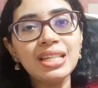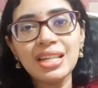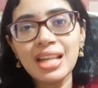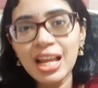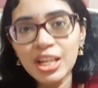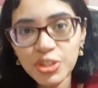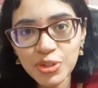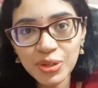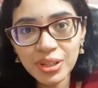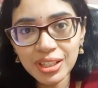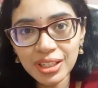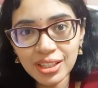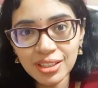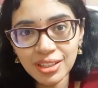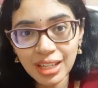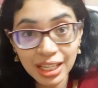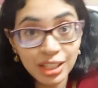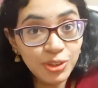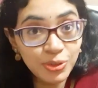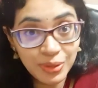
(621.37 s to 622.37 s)
and natural
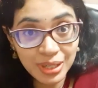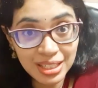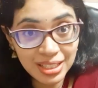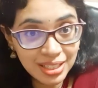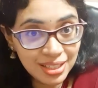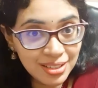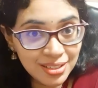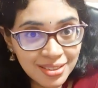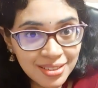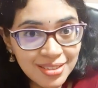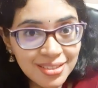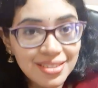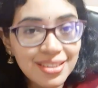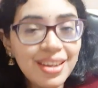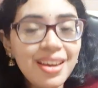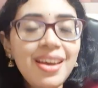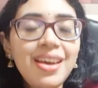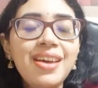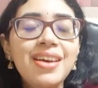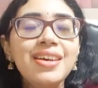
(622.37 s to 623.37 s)
ingredients,
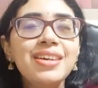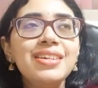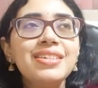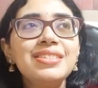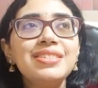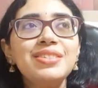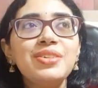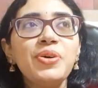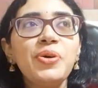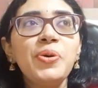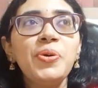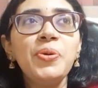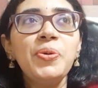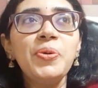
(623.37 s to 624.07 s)
so